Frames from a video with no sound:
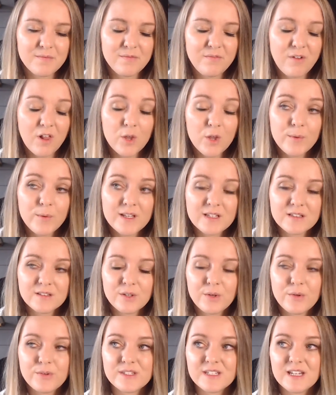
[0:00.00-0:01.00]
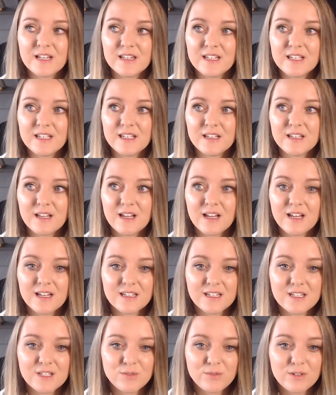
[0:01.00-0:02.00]
following losing Ellie.
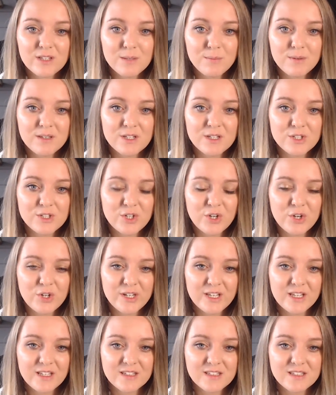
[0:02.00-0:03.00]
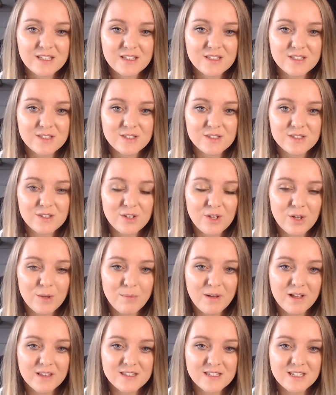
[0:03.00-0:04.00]
And it's really been a journey since her
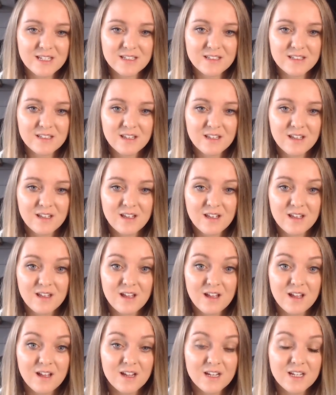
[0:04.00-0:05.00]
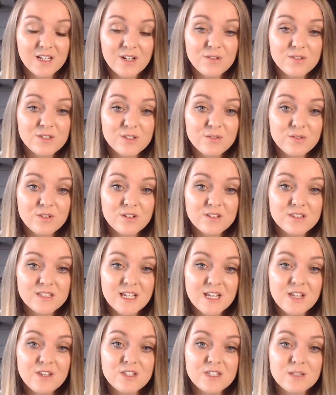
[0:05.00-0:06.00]
passing. And, still
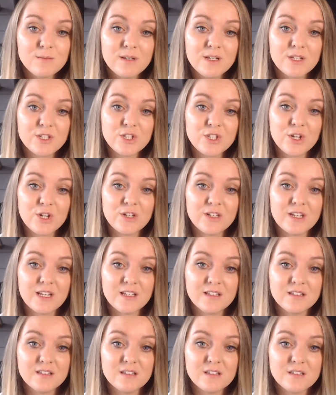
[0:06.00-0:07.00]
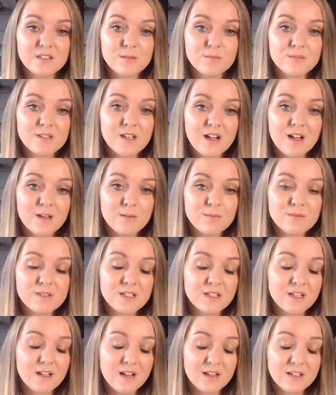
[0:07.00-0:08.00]
continues to be a journey. Sometimes
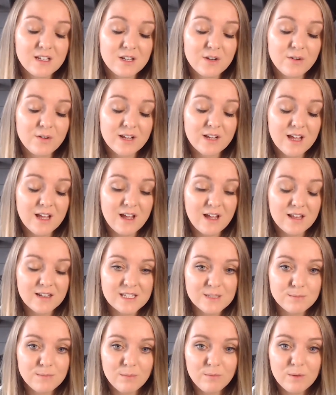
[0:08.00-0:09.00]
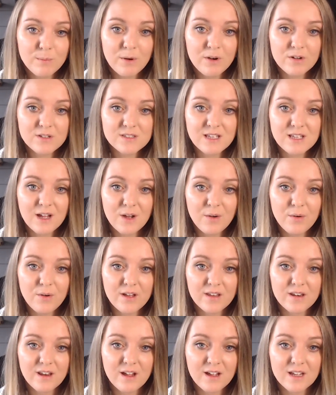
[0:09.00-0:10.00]
I get Ellie's memory box out
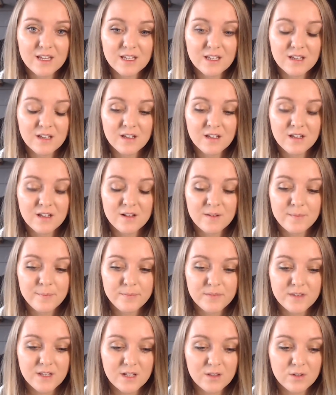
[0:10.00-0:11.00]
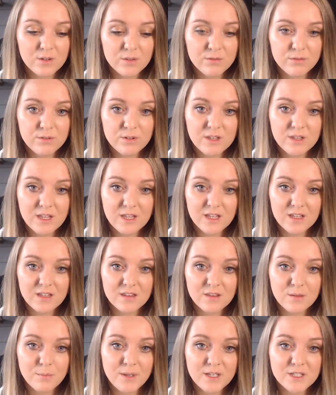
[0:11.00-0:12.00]
and I look through the
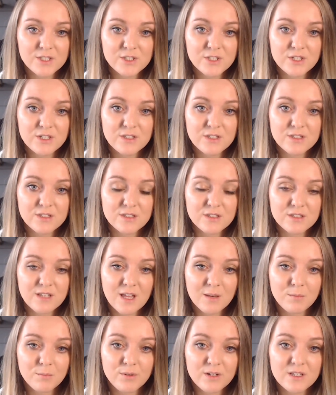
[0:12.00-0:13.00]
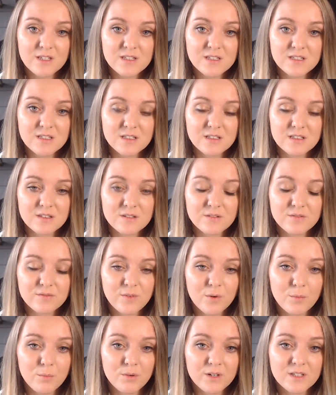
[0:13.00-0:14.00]
pictures and handprints and
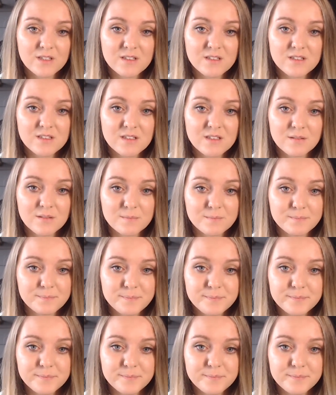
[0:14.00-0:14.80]
footprints, and